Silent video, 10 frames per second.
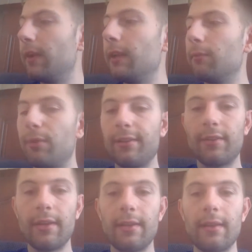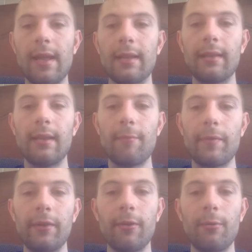I really appreciate it,
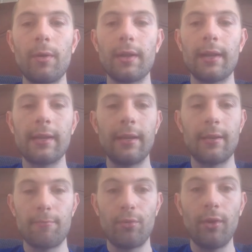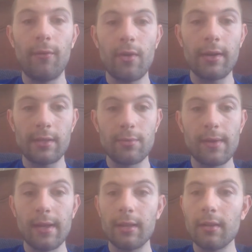and let me know what I can improve
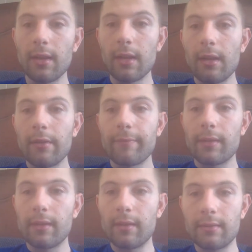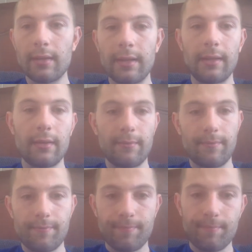on as well, because like
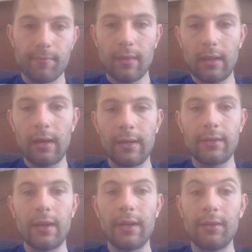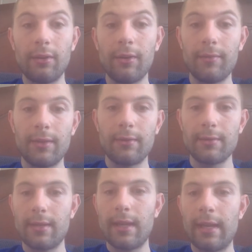I don't know if
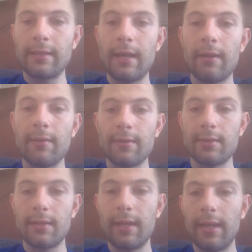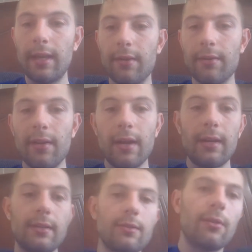there's any errors
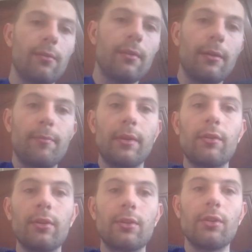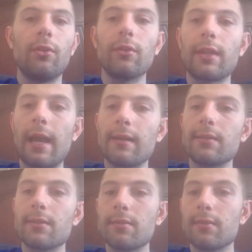here, so it'd be good to know
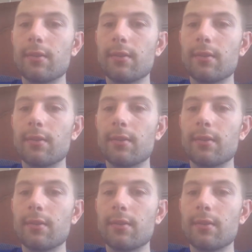that